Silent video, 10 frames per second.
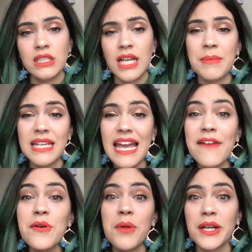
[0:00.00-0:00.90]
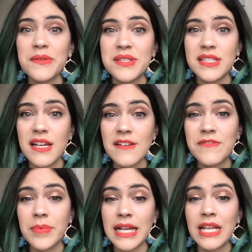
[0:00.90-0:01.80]
I mean, I have a lot of stuff,
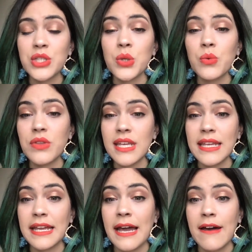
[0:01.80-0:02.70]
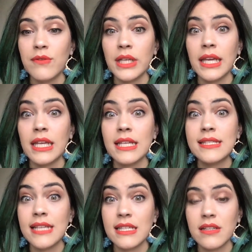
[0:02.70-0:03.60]
but I don't think I have like an
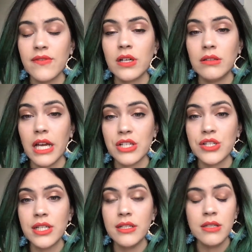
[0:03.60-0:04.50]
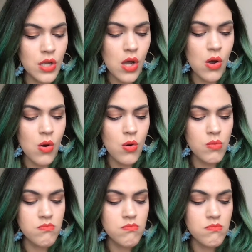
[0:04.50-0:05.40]
excessive collection. So
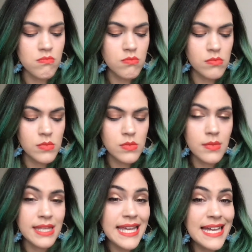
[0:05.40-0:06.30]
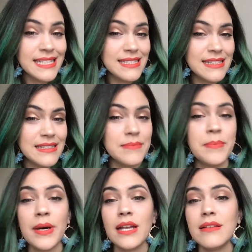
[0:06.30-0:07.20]
yes,
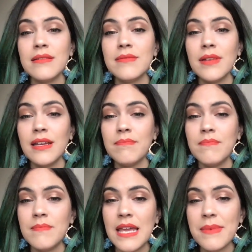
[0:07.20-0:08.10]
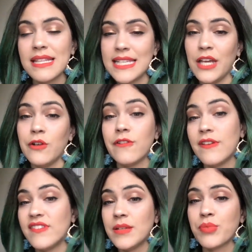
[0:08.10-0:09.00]
but maybe 10 or
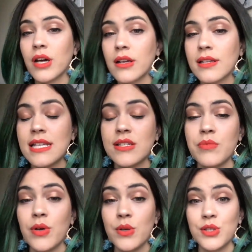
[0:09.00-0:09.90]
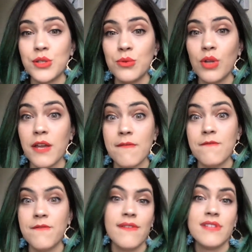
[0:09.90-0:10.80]
15 products as opposed to like
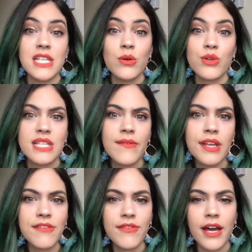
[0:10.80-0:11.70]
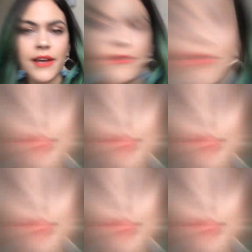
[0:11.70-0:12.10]
50 or 75.